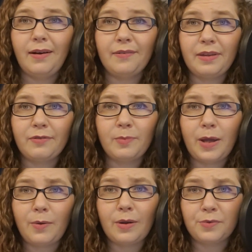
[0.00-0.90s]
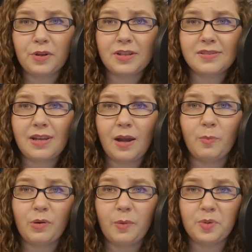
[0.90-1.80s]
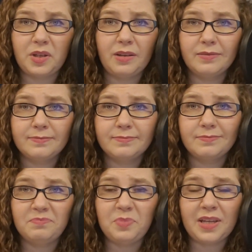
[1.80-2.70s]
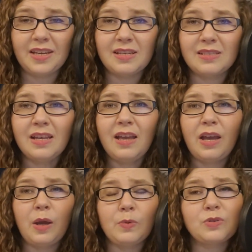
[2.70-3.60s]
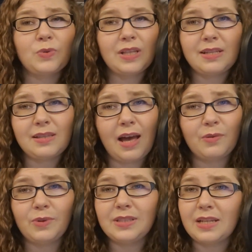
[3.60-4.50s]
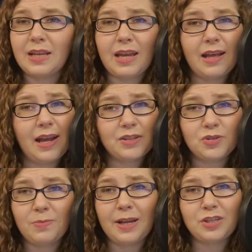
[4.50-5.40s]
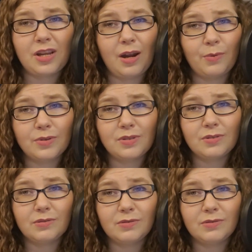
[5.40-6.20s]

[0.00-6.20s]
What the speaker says: I think from now on, we're going to stay on property because it was really sad. We didn't get extra magic hours